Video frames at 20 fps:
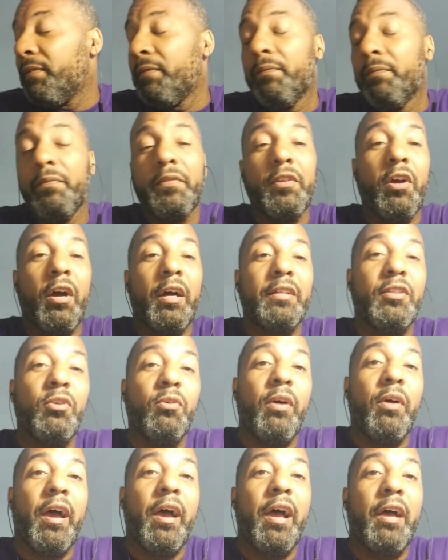
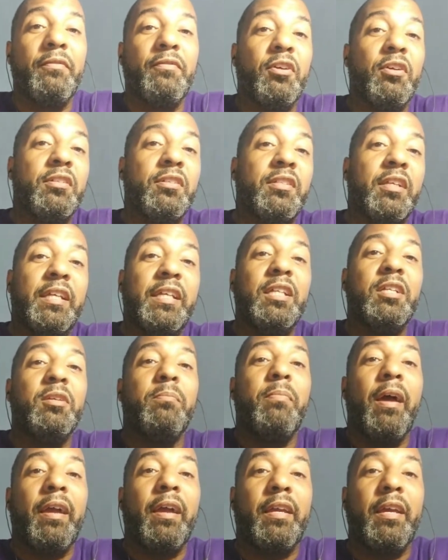There is a heater
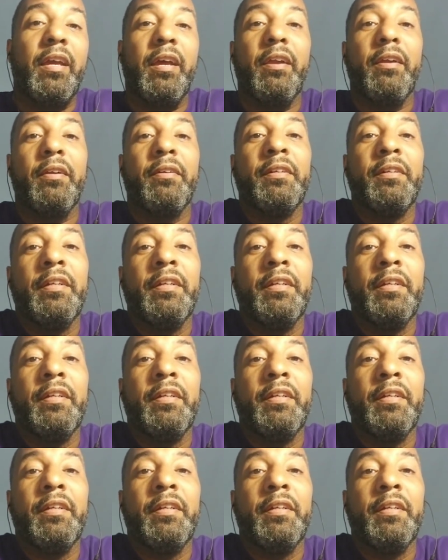back here